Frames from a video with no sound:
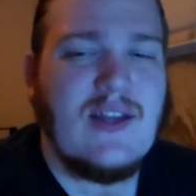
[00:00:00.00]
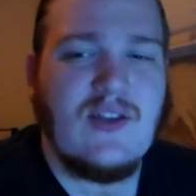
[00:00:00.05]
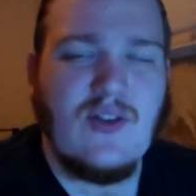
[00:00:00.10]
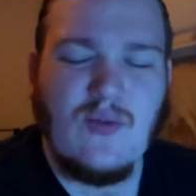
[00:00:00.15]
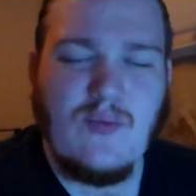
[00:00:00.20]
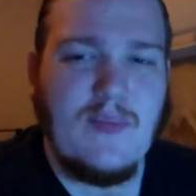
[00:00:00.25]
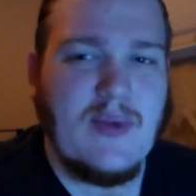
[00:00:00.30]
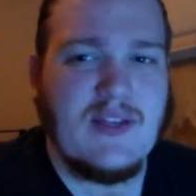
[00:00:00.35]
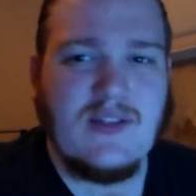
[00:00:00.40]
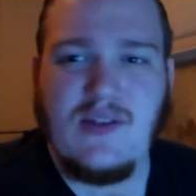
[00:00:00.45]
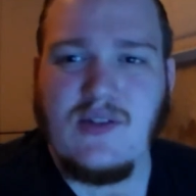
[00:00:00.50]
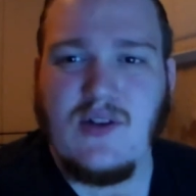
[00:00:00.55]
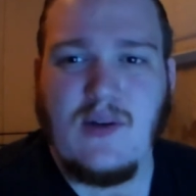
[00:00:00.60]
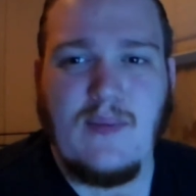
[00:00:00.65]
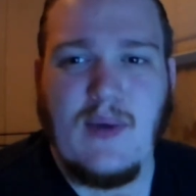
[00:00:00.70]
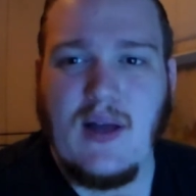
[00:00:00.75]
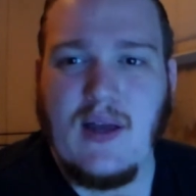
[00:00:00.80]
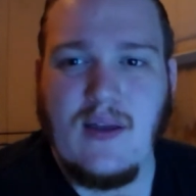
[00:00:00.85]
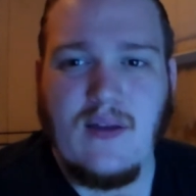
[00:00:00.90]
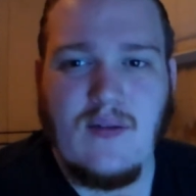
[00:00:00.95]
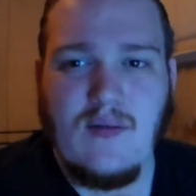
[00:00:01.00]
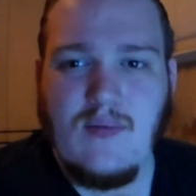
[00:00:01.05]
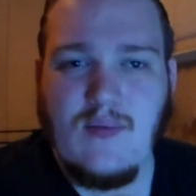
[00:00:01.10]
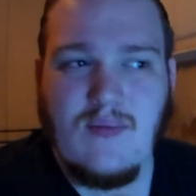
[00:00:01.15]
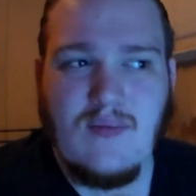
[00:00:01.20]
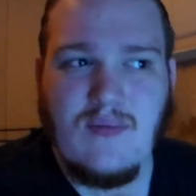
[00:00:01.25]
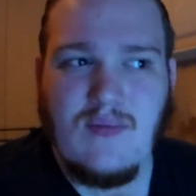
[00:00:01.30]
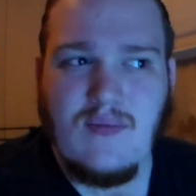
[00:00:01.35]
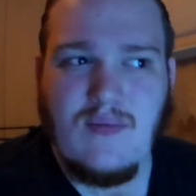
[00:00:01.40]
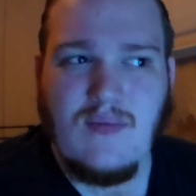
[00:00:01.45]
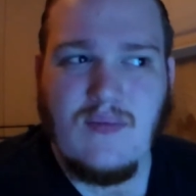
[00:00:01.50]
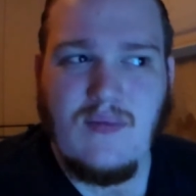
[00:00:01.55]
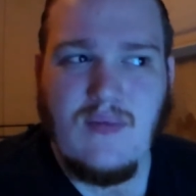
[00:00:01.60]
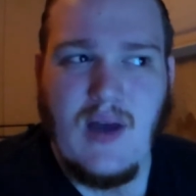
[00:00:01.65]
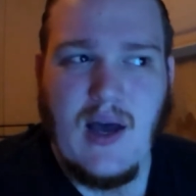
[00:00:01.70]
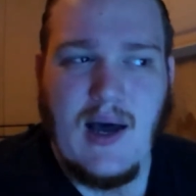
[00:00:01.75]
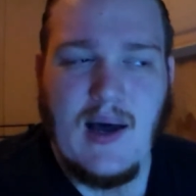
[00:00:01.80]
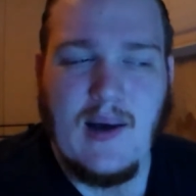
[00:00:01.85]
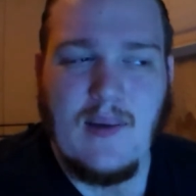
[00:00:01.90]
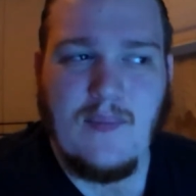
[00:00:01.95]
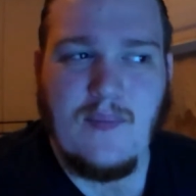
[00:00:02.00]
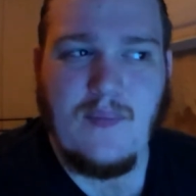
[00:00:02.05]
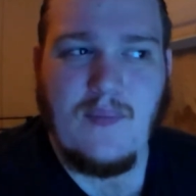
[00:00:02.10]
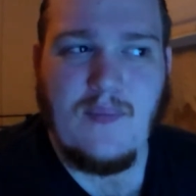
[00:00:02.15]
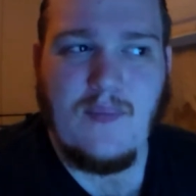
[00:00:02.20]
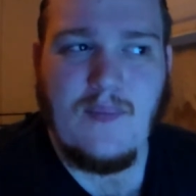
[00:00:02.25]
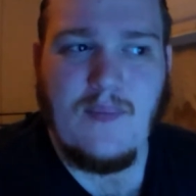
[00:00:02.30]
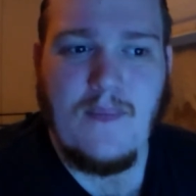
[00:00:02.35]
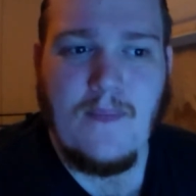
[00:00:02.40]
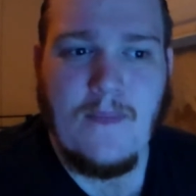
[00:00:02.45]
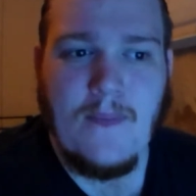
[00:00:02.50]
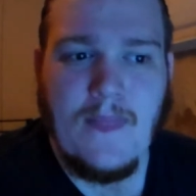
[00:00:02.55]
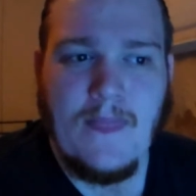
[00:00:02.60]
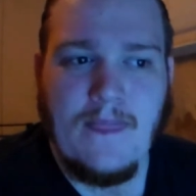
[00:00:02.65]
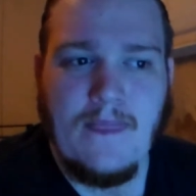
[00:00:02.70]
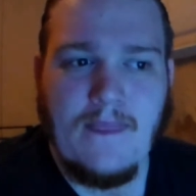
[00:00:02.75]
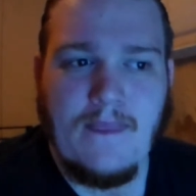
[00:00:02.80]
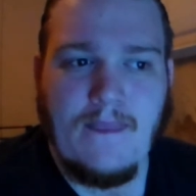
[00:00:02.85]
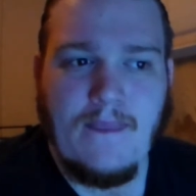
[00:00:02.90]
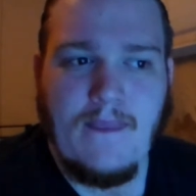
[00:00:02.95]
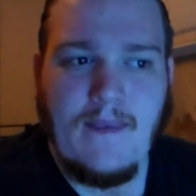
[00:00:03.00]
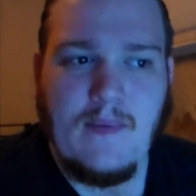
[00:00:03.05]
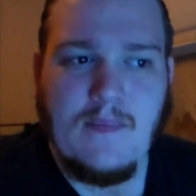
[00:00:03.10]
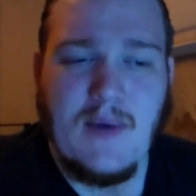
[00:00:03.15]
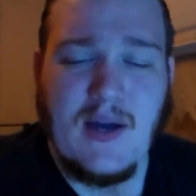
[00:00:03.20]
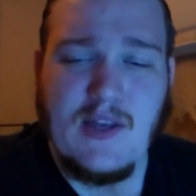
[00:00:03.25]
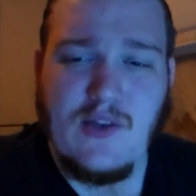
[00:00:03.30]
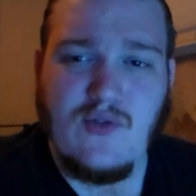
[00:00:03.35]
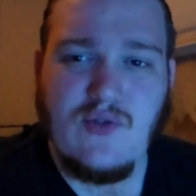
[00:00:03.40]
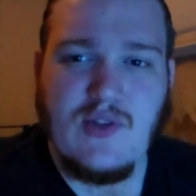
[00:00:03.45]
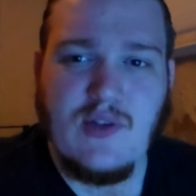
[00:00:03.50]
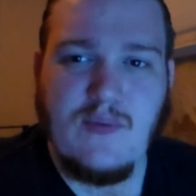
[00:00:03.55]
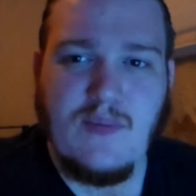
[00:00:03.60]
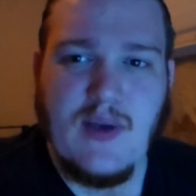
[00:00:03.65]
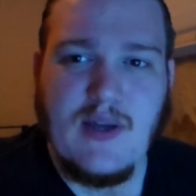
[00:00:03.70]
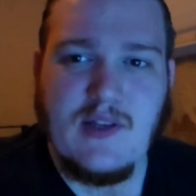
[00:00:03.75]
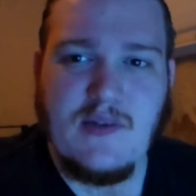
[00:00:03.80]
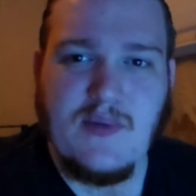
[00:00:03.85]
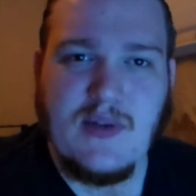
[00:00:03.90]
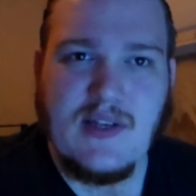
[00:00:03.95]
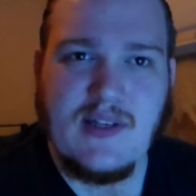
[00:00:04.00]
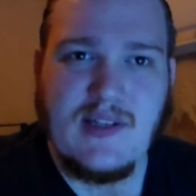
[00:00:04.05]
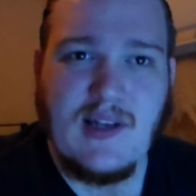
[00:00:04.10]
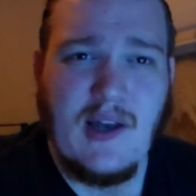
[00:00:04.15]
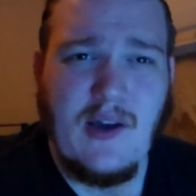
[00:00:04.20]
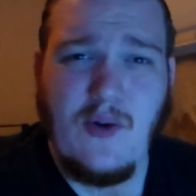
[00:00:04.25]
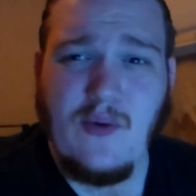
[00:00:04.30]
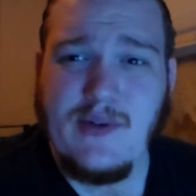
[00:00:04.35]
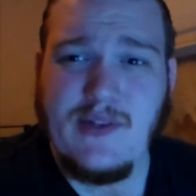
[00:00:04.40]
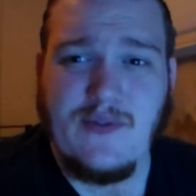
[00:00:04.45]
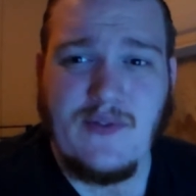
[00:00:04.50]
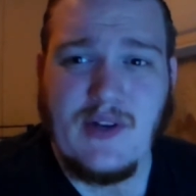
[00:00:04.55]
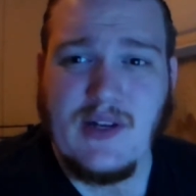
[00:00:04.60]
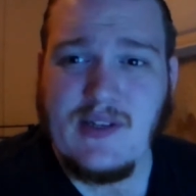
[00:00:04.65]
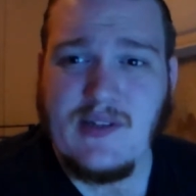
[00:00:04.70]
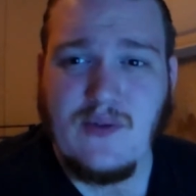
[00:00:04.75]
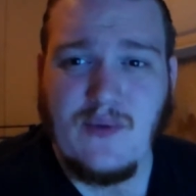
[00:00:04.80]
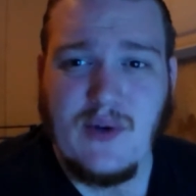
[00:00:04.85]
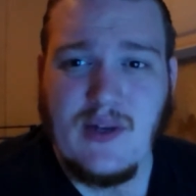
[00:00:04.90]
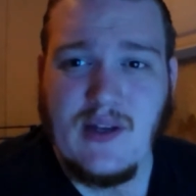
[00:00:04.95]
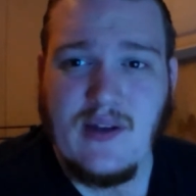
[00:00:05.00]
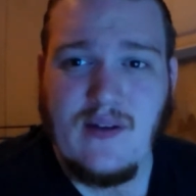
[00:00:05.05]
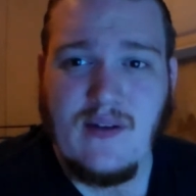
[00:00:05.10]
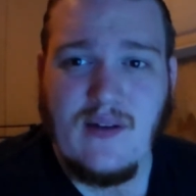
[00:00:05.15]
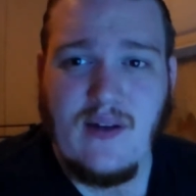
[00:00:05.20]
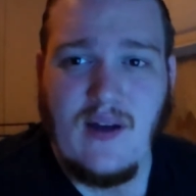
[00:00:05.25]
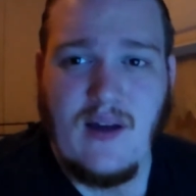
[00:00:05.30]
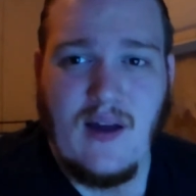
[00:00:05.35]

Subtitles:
Don't message on my my YouTube page because I always forget to read